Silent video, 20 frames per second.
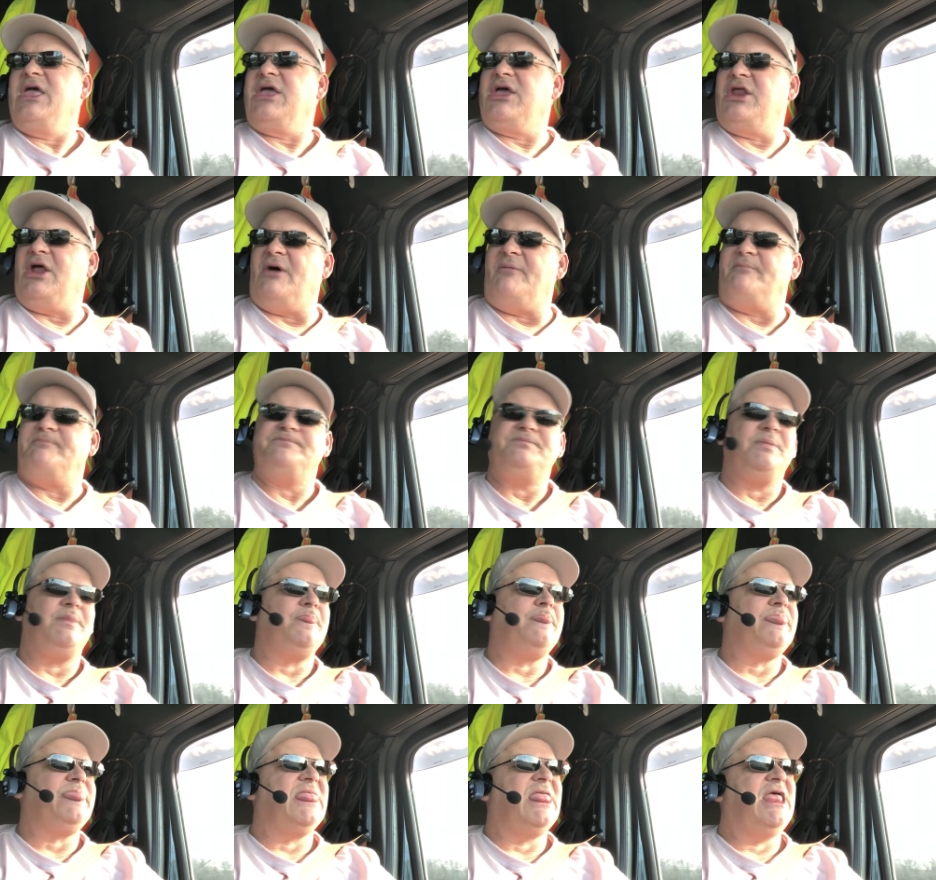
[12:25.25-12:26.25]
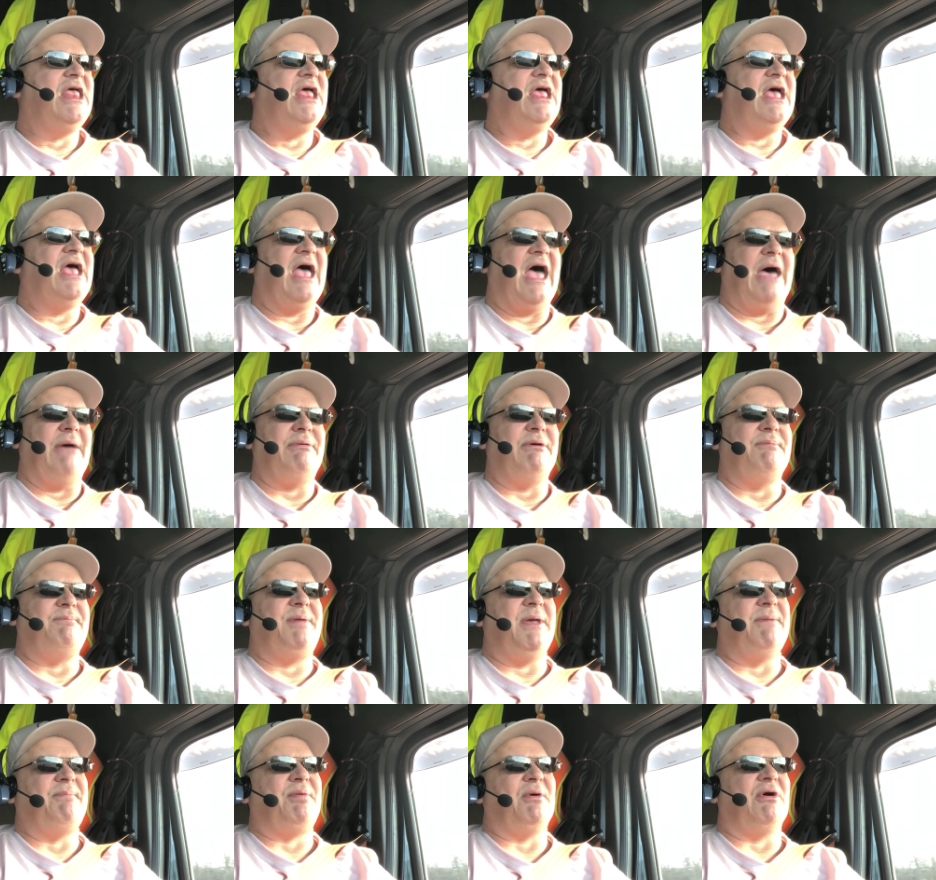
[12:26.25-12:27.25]
You know, having
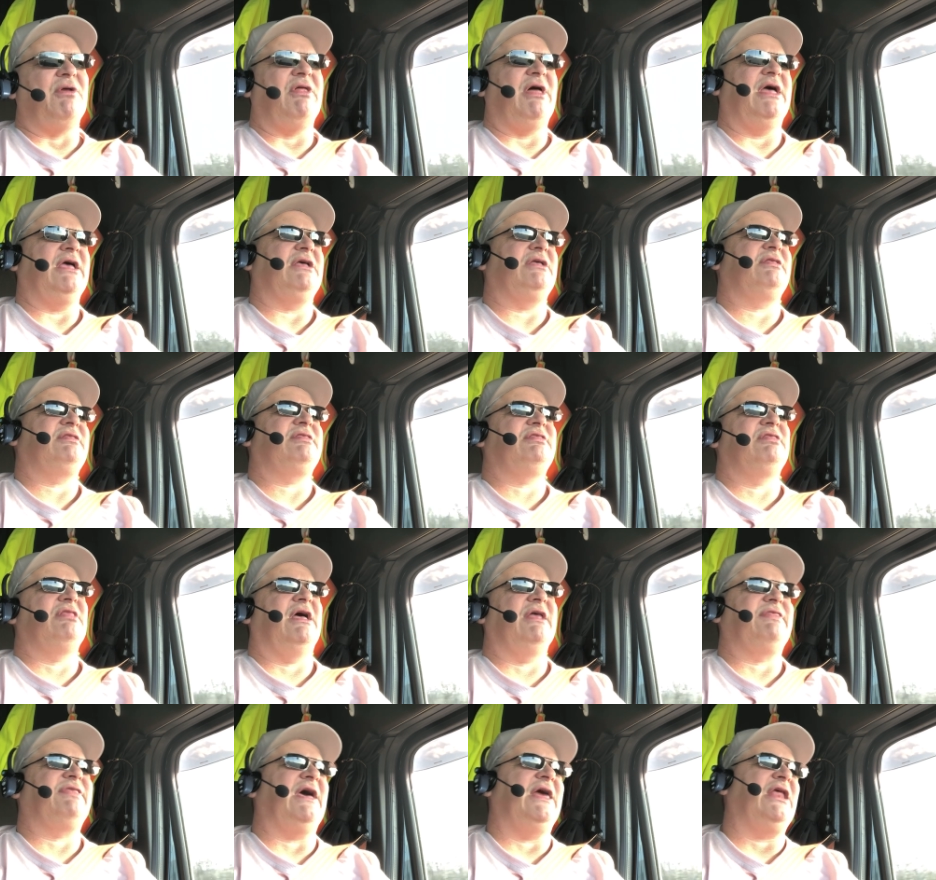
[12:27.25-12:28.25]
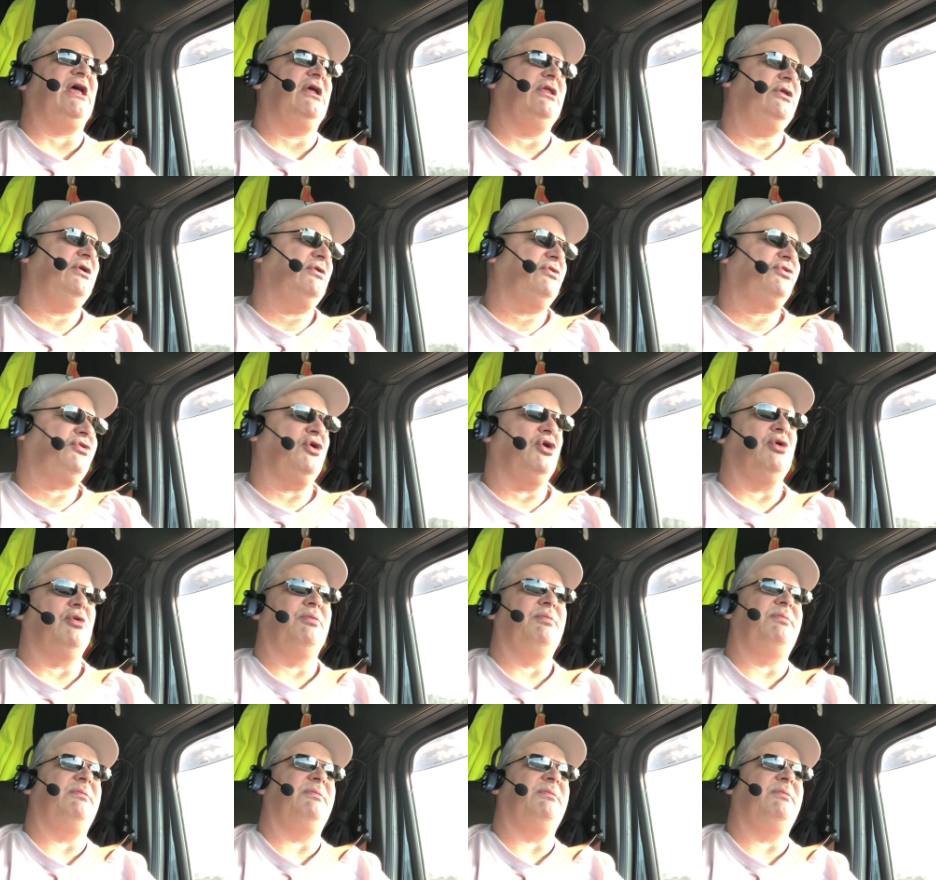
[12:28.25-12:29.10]
people like like that on YouTube